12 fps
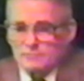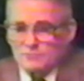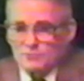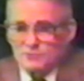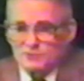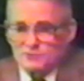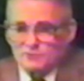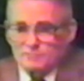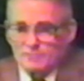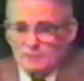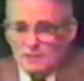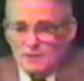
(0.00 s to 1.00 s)
six inches
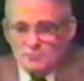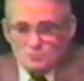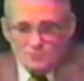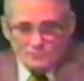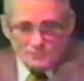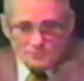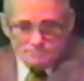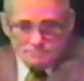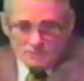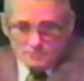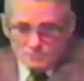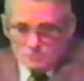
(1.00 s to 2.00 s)
from the ground. I saw these little
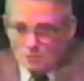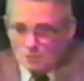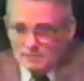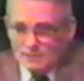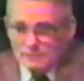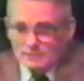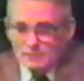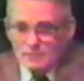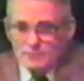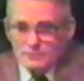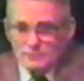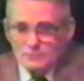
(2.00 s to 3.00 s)
bugs crawling around on the
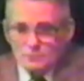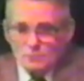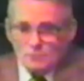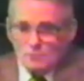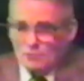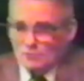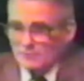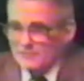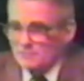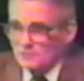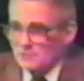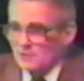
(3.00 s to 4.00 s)
ground, you know, and going across
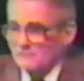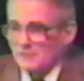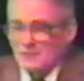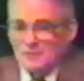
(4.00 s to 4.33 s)
leaves and stuff.